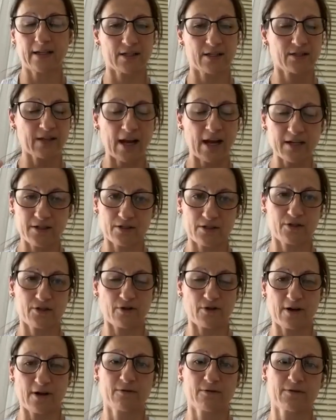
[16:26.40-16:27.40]
such a
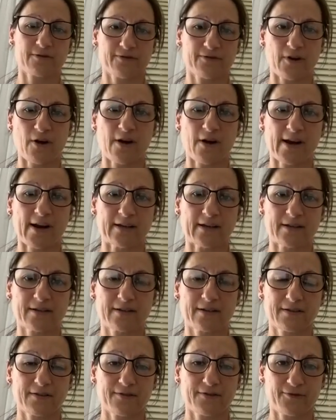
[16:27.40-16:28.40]
struggle to find
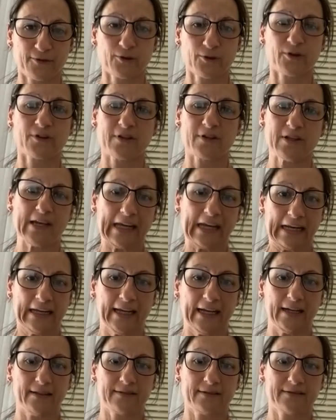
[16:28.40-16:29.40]
food that you can
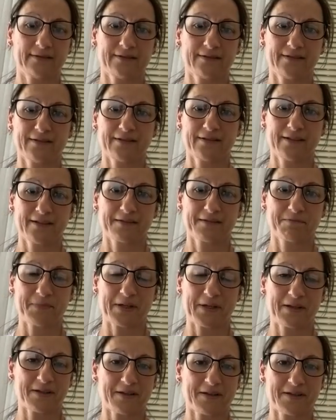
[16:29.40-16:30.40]
eat,
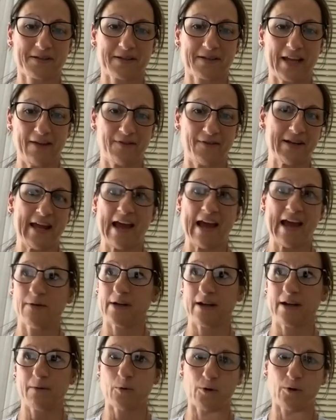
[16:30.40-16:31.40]
because even now
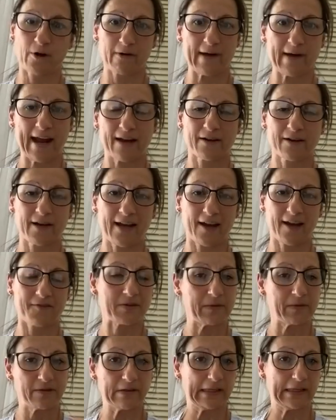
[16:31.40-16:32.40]
when I walk around, I have
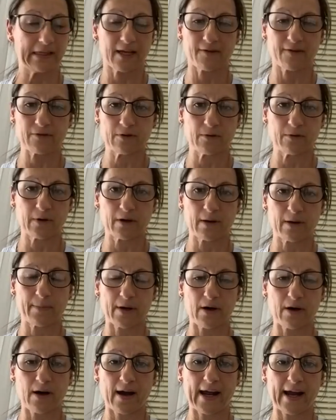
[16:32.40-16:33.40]
to be really careful what I
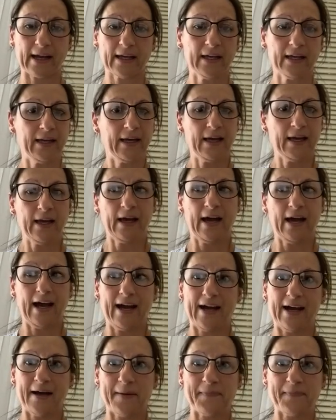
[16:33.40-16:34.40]
buy.
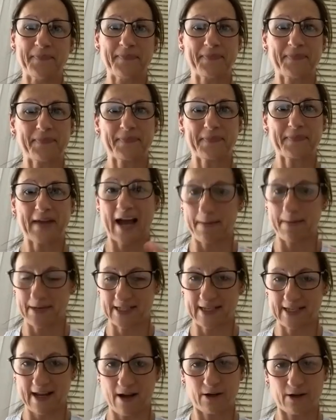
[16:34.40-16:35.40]
Hubby's
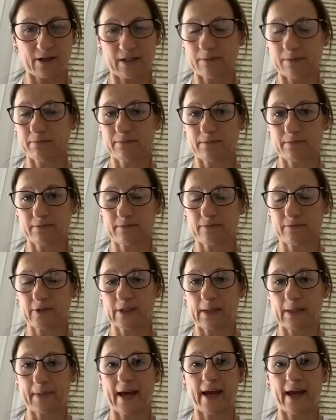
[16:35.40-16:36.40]
now got
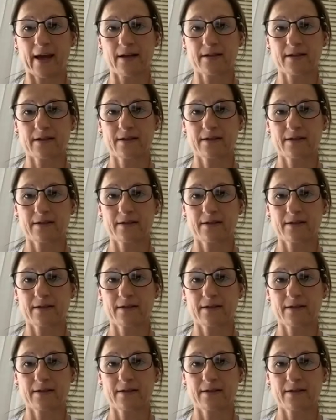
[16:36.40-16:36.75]
really bad